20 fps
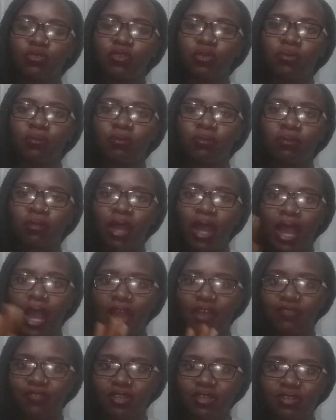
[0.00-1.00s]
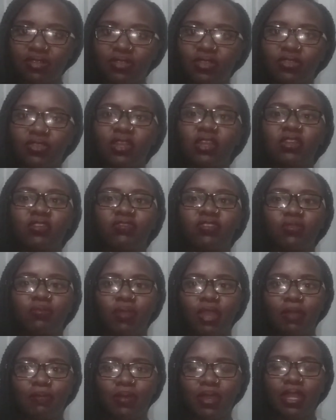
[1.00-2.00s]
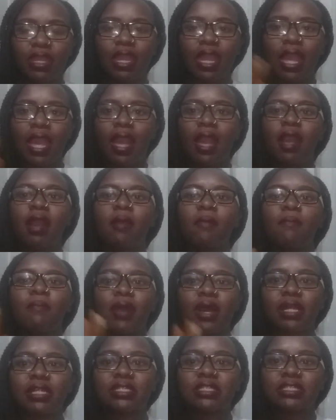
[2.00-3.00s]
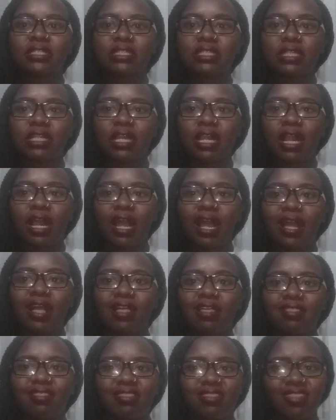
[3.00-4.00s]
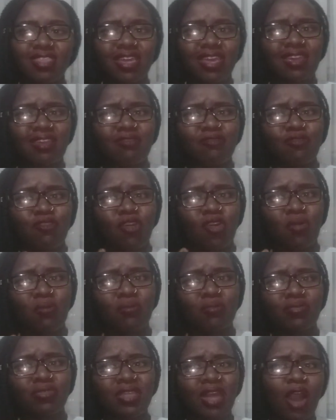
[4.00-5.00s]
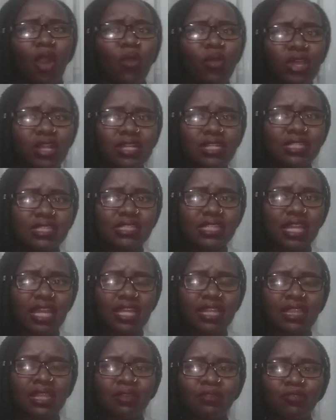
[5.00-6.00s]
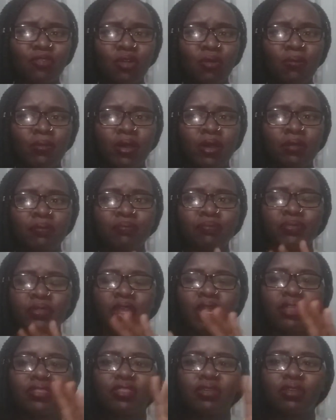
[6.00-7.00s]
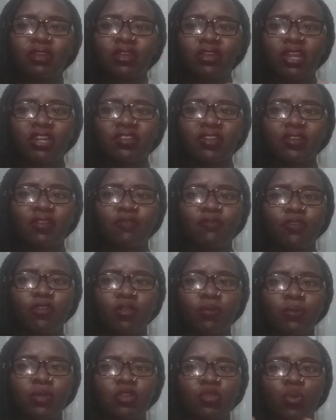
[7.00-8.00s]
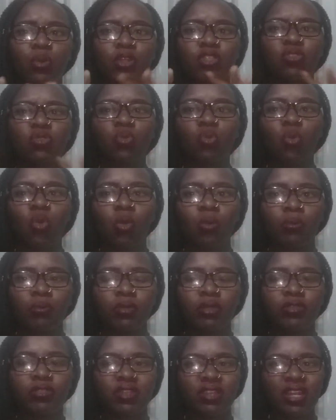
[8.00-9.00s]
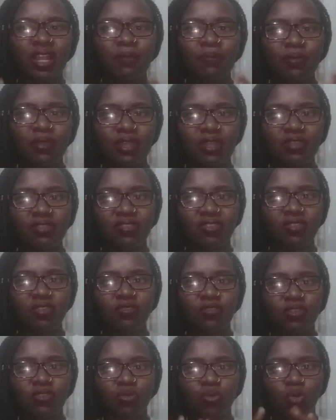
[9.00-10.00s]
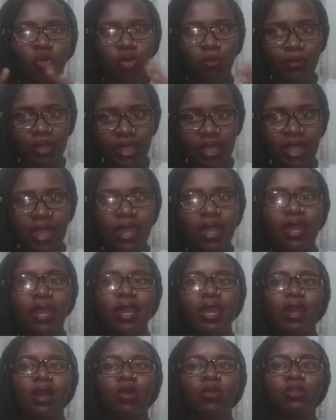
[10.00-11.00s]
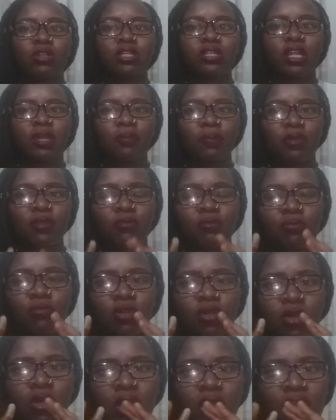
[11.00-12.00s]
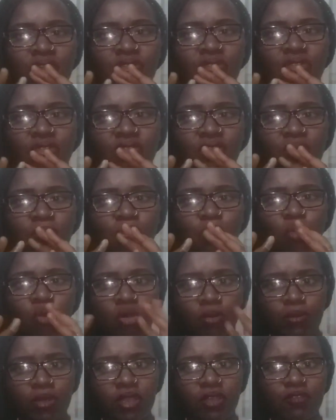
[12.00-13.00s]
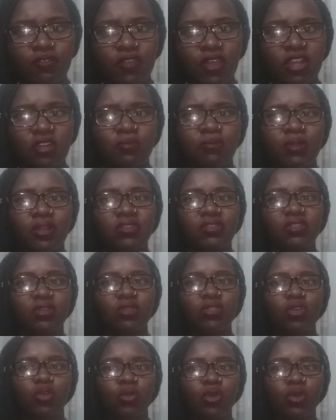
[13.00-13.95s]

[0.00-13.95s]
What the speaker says: from affecting the skin of the baby, but they form their oils and they form they create an environment where it's warm. The nappy itself is warming, all the diaper has some warming effect plus not